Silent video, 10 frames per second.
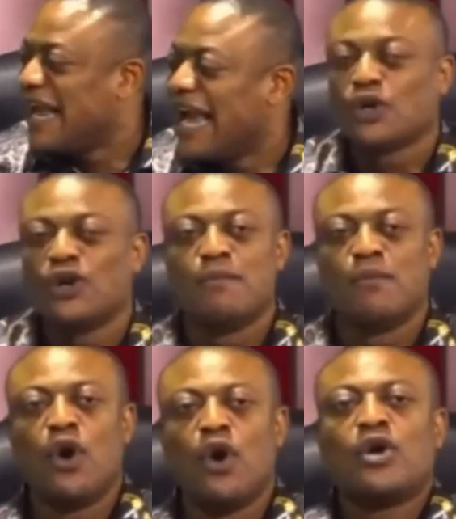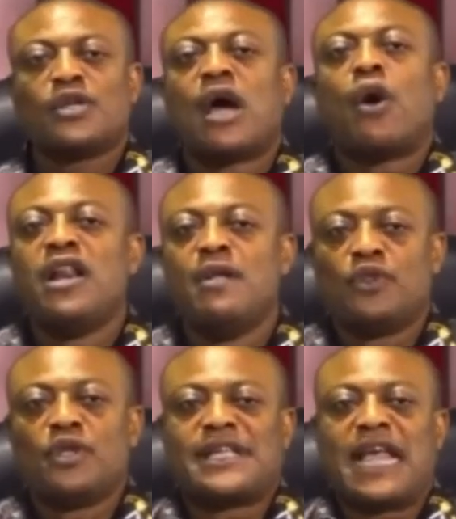And you say with him,
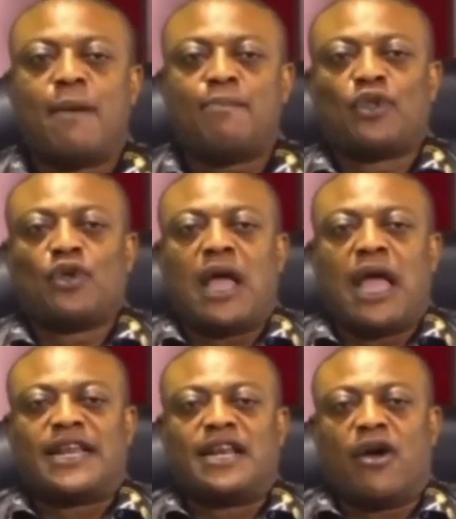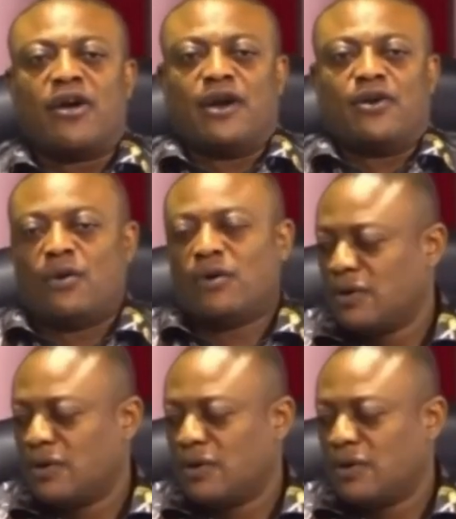say, I didn't know you know.